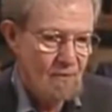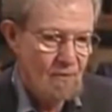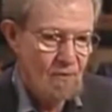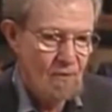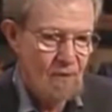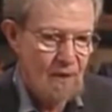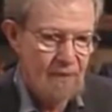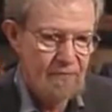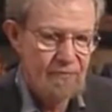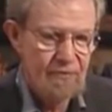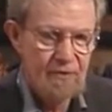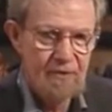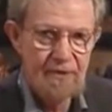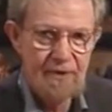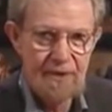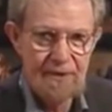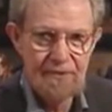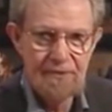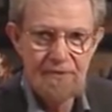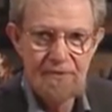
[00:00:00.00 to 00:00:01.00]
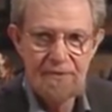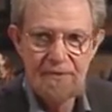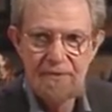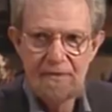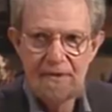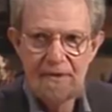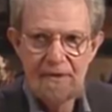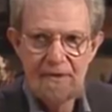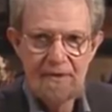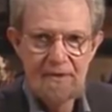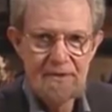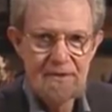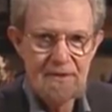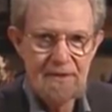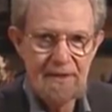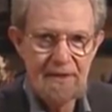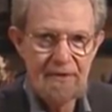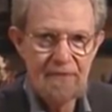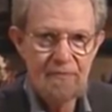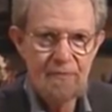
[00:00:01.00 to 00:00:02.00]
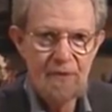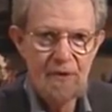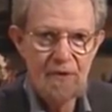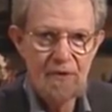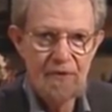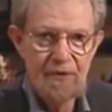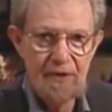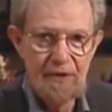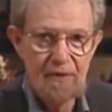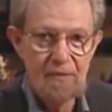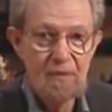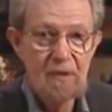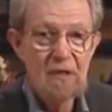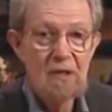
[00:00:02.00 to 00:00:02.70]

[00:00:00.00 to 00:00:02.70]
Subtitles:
Oh, I feel that. There's a lot of burr there.